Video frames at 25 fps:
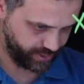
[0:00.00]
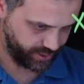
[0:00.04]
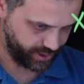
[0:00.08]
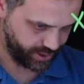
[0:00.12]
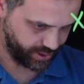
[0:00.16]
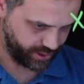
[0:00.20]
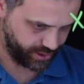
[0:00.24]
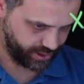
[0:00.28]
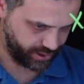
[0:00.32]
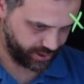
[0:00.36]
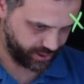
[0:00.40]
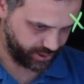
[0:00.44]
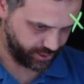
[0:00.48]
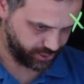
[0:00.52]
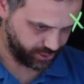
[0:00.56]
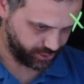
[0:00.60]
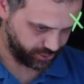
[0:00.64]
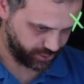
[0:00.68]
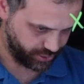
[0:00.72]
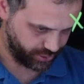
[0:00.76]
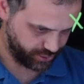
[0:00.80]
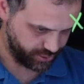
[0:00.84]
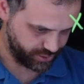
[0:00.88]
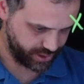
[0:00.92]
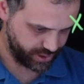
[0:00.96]
and then
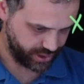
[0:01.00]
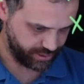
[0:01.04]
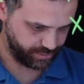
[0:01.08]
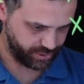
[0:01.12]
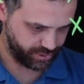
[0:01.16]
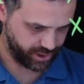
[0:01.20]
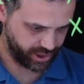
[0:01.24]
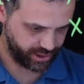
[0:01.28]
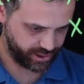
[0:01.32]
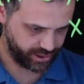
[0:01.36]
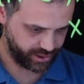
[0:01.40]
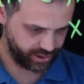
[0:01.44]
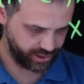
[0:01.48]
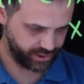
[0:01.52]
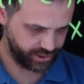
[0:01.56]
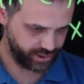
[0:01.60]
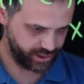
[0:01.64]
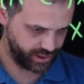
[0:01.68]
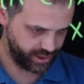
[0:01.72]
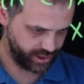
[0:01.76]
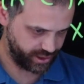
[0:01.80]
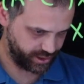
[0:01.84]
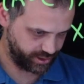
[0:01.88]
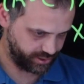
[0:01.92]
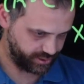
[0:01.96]
close our bracket at
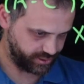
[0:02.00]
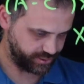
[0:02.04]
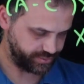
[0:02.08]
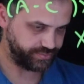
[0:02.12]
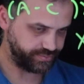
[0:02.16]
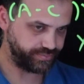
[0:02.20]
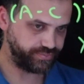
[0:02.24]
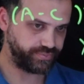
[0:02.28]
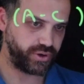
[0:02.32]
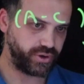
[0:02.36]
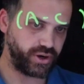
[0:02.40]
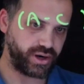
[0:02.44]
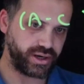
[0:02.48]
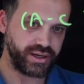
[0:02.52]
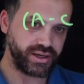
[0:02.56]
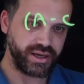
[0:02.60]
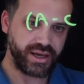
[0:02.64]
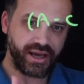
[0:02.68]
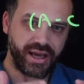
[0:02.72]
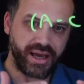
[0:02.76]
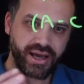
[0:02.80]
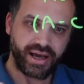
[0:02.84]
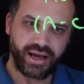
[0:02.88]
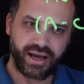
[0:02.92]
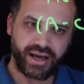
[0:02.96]
the end. All right,
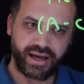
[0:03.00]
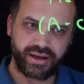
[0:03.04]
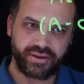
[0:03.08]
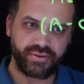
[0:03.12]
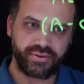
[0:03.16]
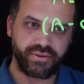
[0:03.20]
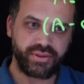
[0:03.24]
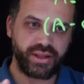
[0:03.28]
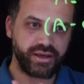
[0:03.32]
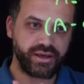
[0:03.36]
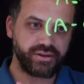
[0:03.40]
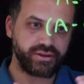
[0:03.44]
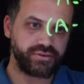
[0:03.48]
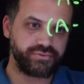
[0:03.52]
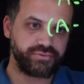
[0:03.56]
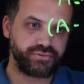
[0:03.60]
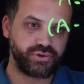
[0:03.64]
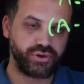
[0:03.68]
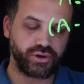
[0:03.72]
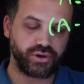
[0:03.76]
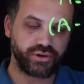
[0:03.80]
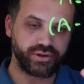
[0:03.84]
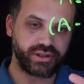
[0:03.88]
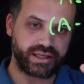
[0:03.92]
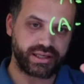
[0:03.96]
now that I've
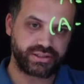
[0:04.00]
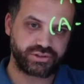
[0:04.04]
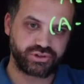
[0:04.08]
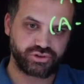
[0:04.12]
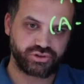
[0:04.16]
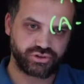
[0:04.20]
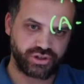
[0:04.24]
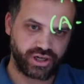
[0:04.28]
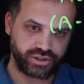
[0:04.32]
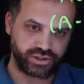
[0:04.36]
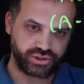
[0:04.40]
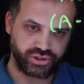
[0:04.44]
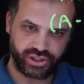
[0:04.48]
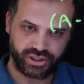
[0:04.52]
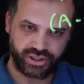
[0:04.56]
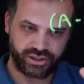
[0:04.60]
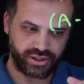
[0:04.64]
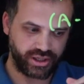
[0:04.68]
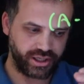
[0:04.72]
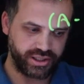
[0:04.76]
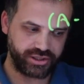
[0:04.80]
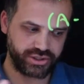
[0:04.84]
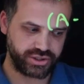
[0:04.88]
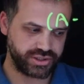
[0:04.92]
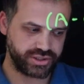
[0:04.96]
got that structure,
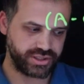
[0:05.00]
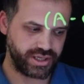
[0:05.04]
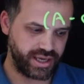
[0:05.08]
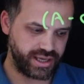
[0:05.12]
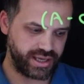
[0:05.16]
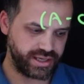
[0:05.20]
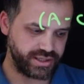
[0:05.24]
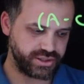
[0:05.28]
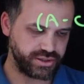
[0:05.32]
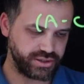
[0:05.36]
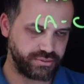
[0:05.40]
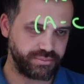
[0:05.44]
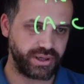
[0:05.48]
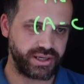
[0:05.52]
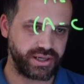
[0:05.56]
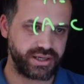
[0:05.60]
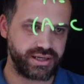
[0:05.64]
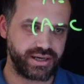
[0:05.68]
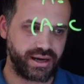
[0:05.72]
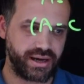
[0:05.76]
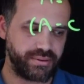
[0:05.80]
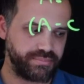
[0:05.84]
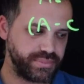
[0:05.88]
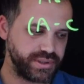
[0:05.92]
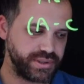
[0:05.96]
I can just enter my
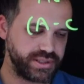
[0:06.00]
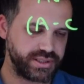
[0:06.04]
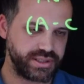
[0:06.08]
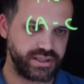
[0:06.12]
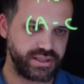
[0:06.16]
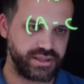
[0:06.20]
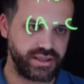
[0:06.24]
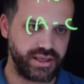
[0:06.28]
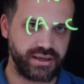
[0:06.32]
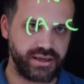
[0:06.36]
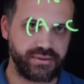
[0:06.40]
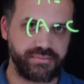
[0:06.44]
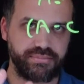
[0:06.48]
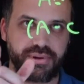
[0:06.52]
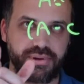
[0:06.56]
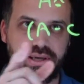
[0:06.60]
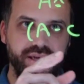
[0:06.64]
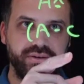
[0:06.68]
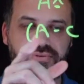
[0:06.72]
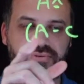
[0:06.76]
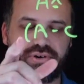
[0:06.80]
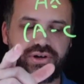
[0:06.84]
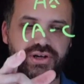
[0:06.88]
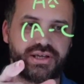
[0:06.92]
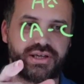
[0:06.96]
numbers in there,
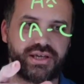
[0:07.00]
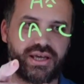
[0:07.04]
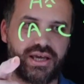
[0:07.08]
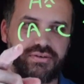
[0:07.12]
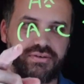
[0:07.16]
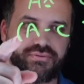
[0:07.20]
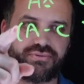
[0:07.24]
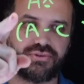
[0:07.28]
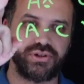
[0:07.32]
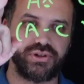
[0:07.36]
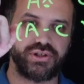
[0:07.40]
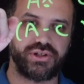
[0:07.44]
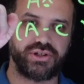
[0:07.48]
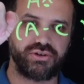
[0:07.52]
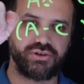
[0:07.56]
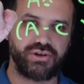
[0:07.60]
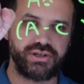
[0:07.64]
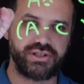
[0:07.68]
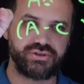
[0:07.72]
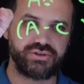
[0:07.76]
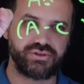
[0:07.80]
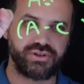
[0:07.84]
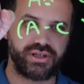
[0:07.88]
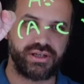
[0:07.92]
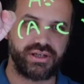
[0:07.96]
being very careful that you're
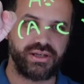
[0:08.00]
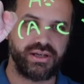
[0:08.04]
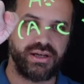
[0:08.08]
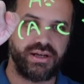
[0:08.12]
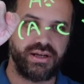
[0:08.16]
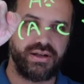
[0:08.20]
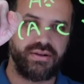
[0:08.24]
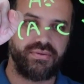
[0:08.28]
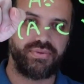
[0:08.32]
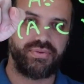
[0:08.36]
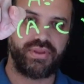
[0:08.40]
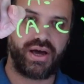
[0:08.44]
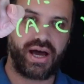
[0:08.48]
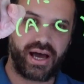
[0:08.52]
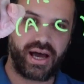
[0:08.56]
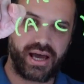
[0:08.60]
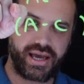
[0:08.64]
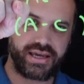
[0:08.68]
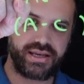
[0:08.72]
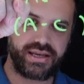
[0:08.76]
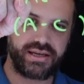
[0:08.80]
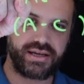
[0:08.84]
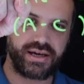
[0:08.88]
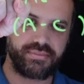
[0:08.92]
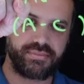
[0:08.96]
entering the
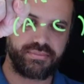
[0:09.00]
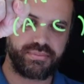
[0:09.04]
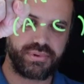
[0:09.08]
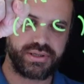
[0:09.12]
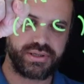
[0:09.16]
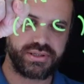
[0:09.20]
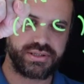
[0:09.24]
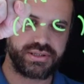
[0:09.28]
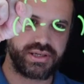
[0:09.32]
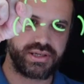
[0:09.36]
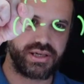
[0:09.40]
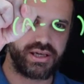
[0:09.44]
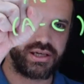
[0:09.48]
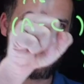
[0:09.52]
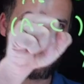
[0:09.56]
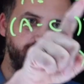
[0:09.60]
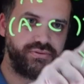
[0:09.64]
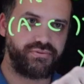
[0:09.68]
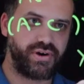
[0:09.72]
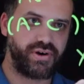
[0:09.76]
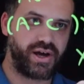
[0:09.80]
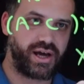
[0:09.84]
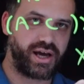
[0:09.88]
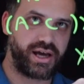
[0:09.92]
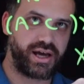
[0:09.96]
A numbers in
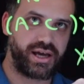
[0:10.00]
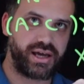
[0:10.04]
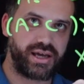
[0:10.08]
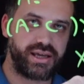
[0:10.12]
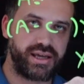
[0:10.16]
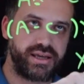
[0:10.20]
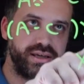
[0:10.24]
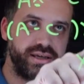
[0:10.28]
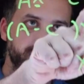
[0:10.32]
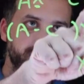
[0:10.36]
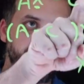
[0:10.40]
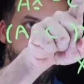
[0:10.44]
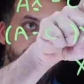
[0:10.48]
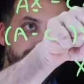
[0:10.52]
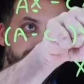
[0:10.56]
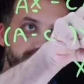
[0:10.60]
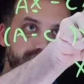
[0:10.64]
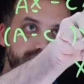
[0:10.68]
for A, the